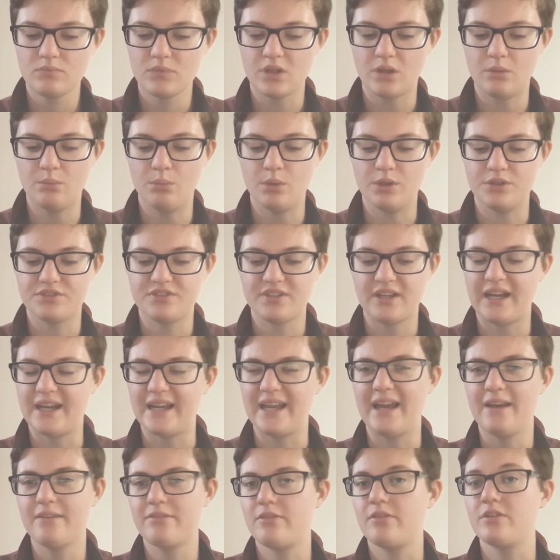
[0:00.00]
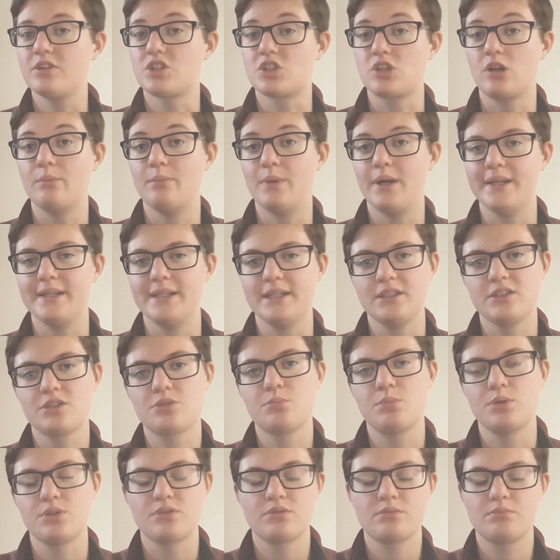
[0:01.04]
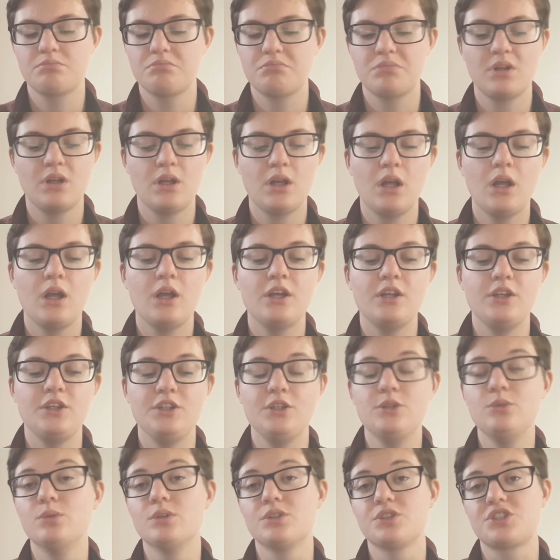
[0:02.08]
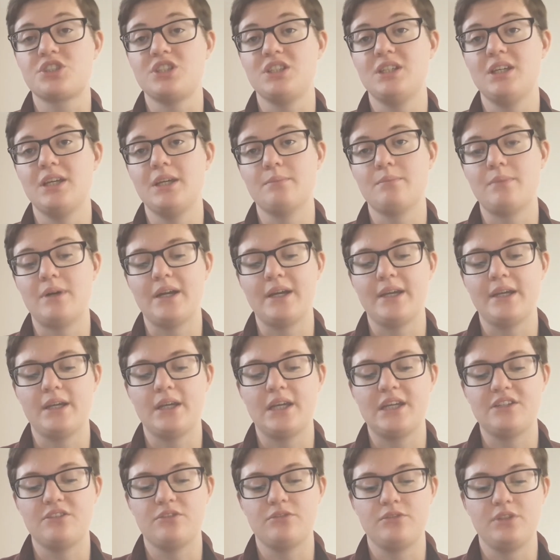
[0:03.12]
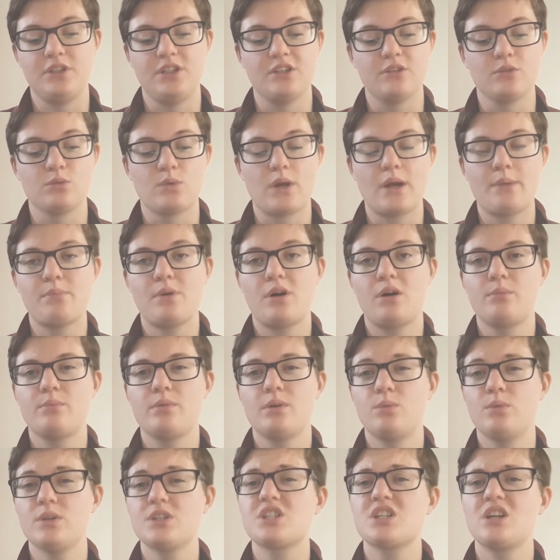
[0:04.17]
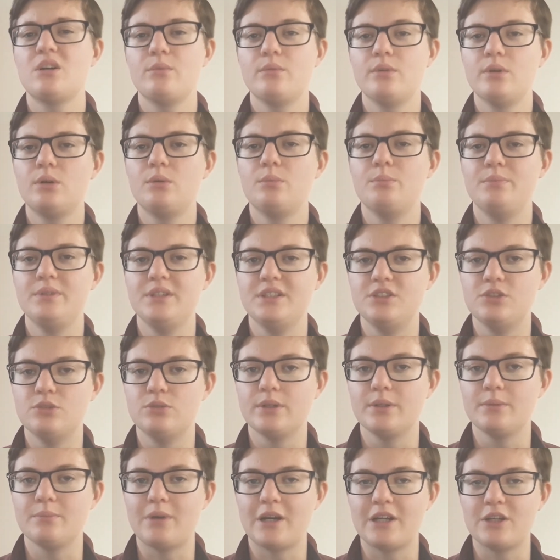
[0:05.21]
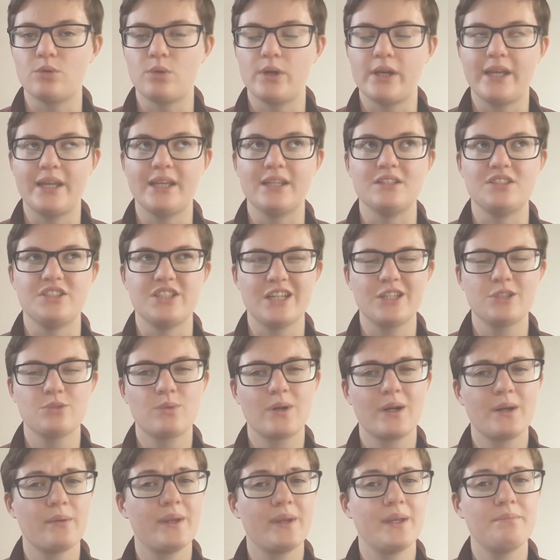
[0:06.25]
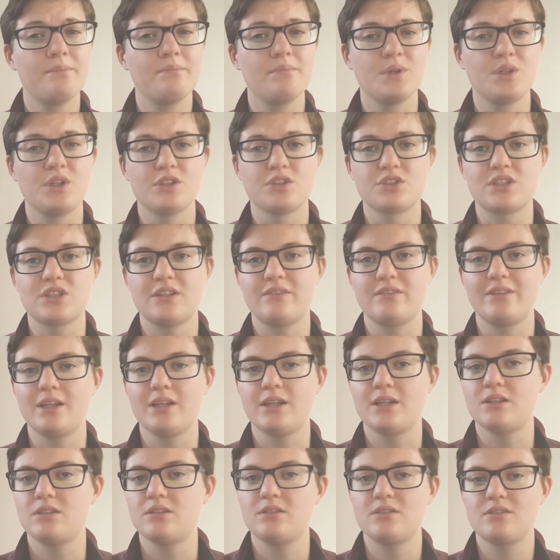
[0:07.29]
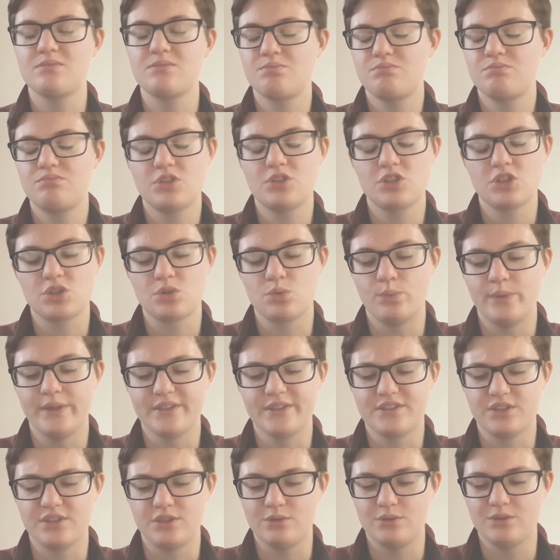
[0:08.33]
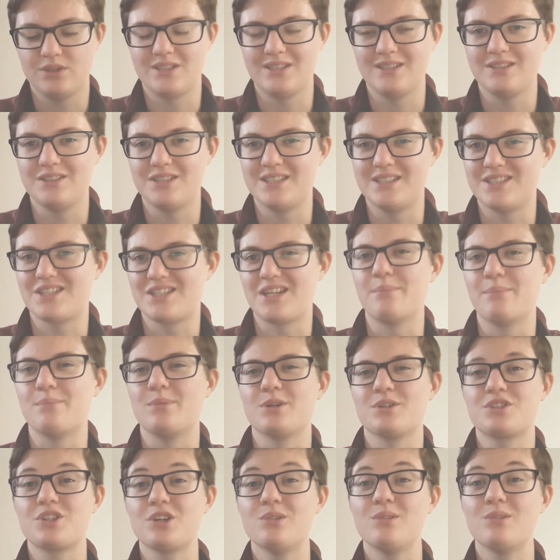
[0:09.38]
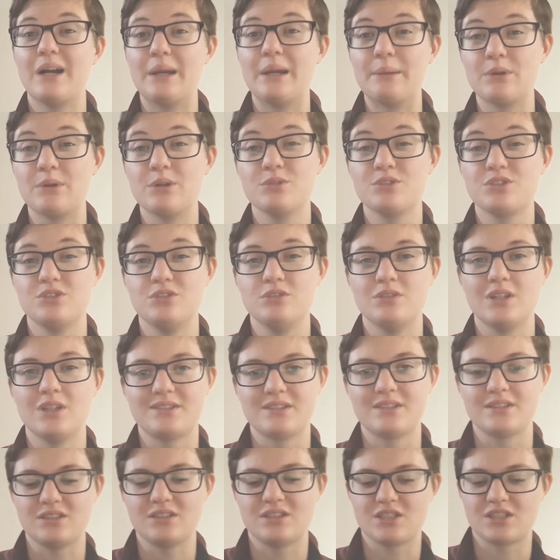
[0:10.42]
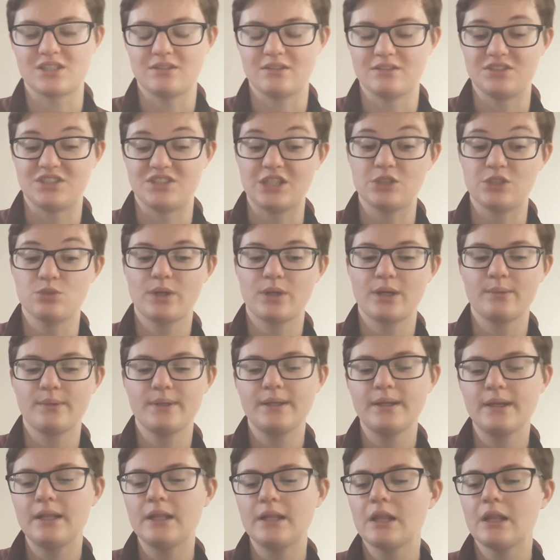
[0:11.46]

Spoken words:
But I have some ideas, but you will see in my end of the year wrap-up, which I will be doing, by the way, in January, because I think it's just weird to do it in December, so I'm going to do that in January.